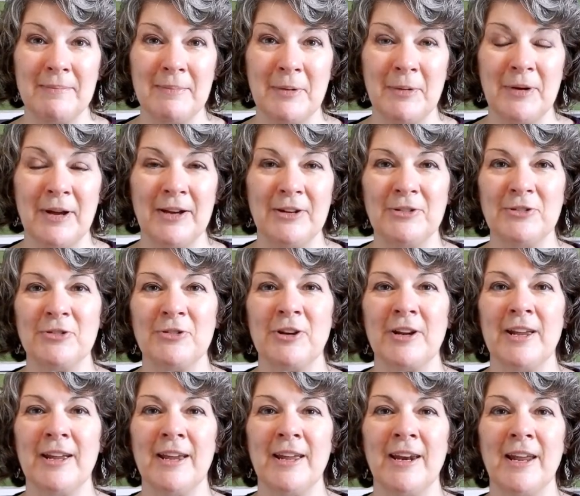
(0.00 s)
rainbow
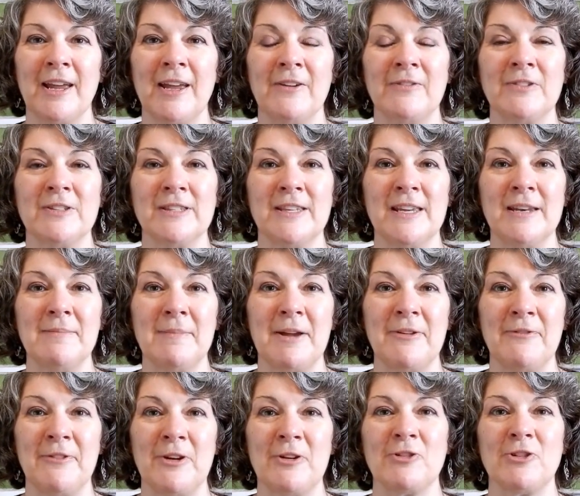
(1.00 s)
country, and I have seen
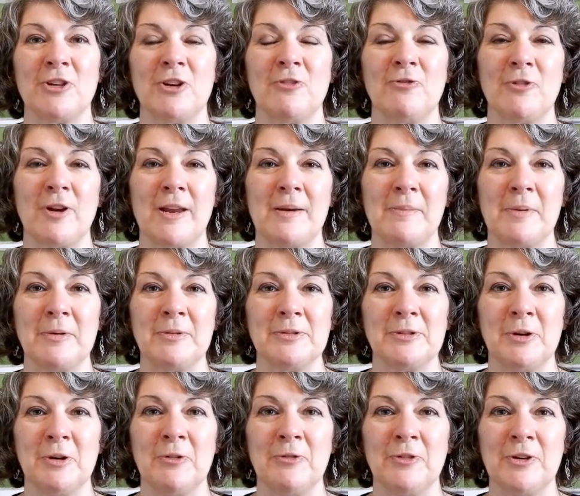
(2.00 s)
my fair share of
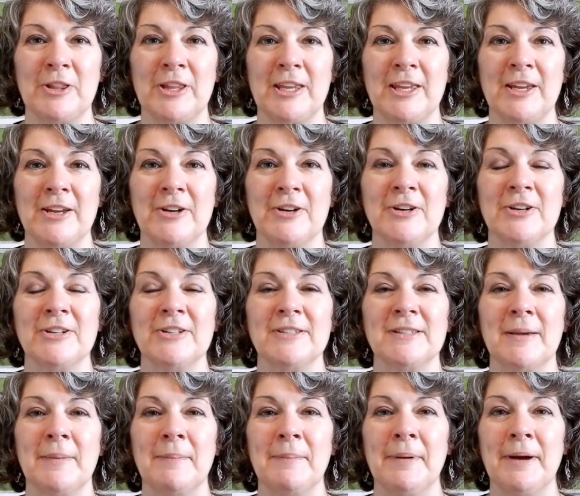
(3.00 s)
rainbows over the
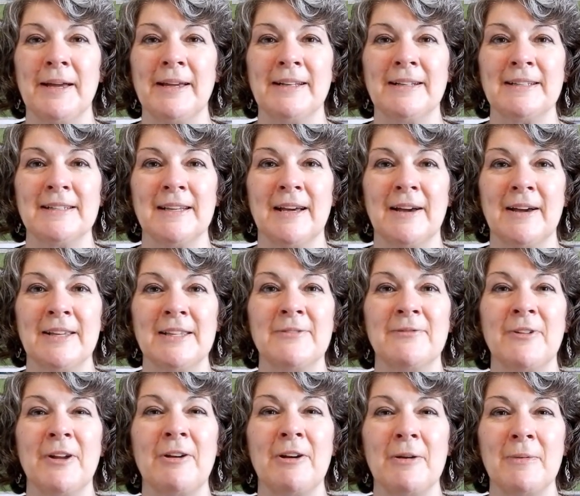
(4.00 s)
years, but it's
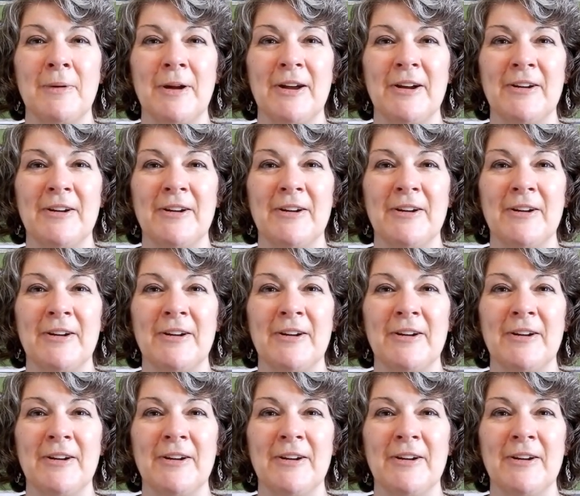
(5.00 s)
very